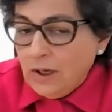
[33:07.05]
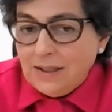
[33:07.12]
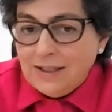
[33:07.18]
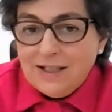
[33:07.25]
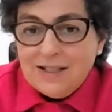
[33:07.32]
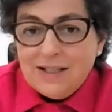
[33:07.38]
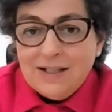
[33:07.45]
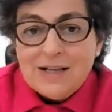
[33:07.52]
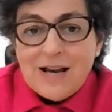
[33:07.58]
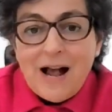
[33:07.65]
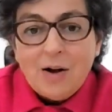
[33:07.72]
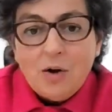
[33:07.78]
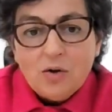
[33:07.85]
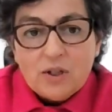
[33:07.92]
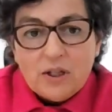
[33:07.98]
it
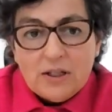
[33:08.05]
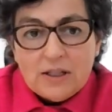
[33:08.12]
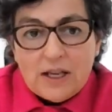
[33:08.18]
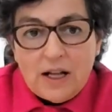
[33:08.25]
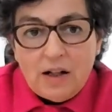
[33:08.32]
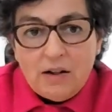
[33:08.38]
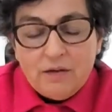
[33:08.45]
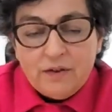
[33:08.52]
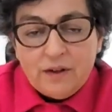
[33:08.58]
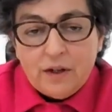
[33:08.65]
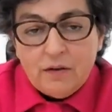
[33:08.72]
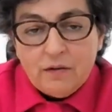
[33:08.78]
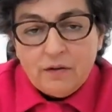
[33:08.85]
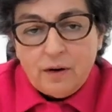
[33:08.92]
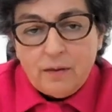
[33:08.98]
disentangles itself
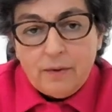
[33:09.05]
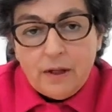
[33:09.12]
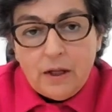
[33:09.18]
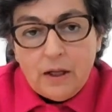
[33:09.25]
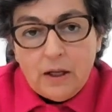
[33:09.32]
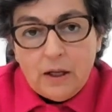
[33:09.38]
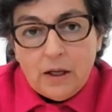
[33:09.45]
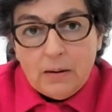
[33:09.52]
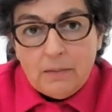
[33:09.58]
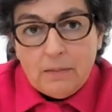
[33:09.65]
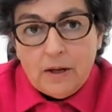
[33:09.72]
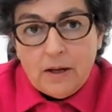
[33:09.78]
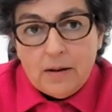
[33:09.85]
from the